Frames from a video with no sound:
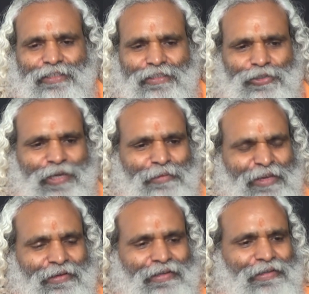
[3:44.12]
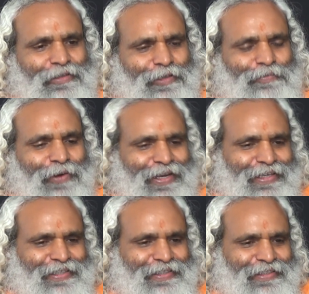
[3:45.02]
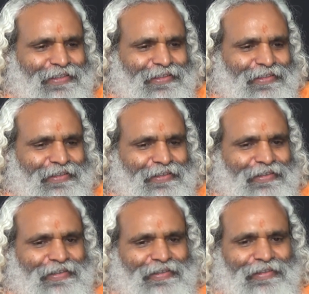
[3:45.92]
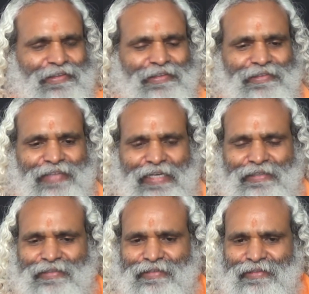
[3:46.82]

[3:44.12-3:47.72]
So coming to the point that